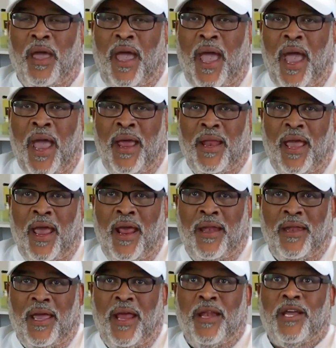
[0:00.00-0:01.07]
and,
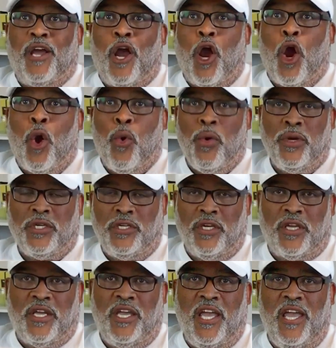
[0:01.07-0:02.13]
and encouraged
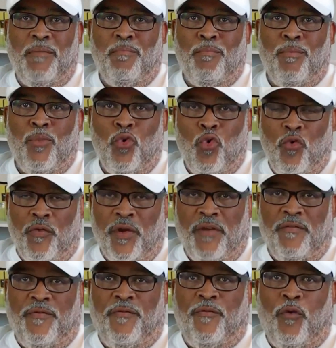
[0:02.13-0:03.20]
to keep
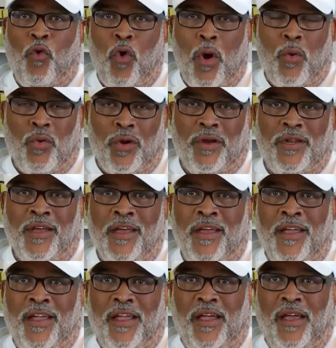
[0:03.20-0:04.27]
moving forward
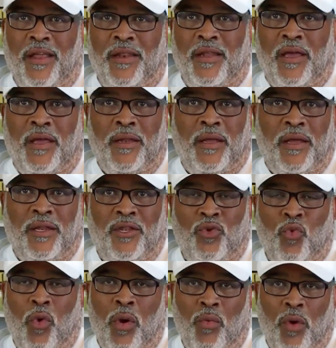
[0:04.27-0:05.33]
and, and, and
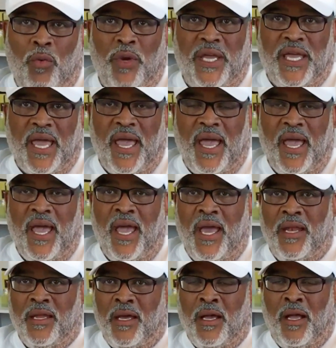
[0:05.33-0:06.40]
doing what we
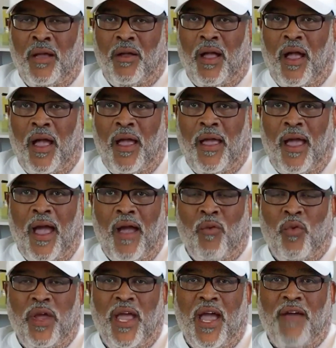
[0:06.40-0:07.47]
can. Uh, I,
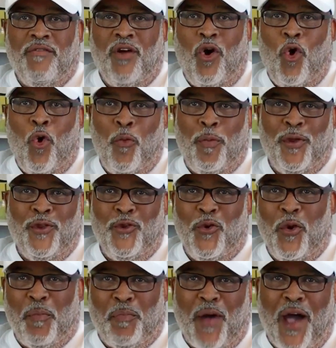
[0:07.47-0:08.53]
I, we have an open
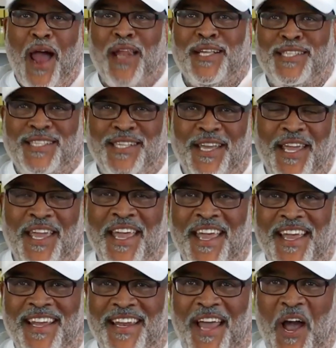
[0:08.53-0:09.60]
door policy
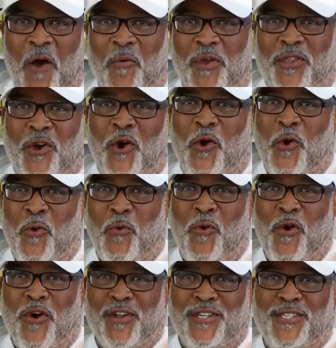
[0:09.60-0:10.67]
now with
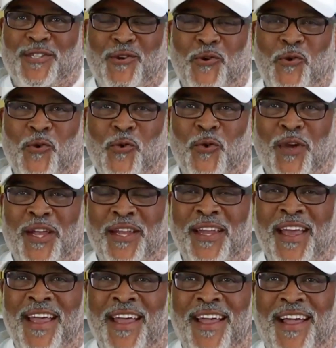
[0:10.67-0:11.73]
Coldwater School, and
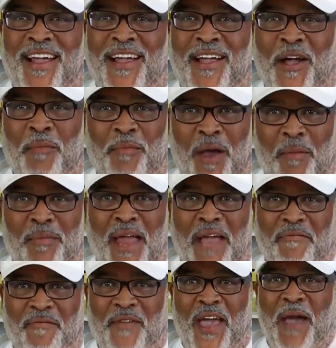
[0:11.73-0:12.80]
uh, I'm, I'm
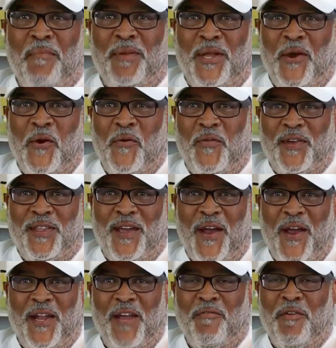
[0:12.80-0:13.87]
like family over
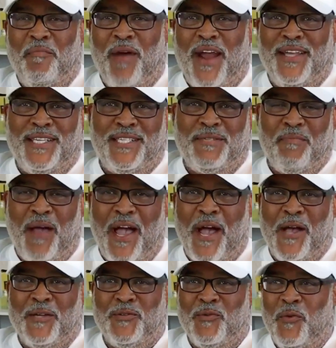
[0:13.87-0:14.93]
there, and everybody
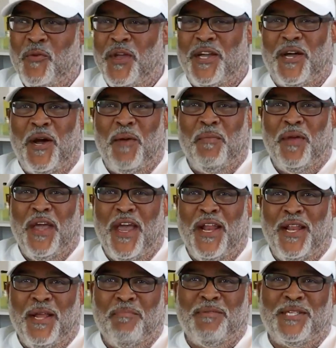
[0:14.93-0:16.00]
smiles when we come
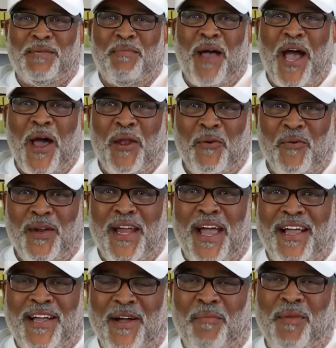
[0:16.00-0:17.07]
in, and I'm smiling when
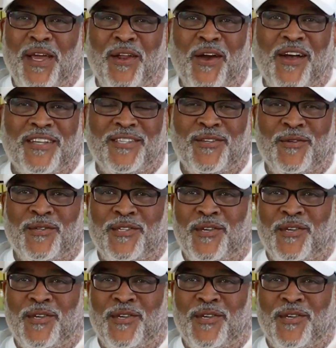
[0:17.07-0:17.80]
I come in also.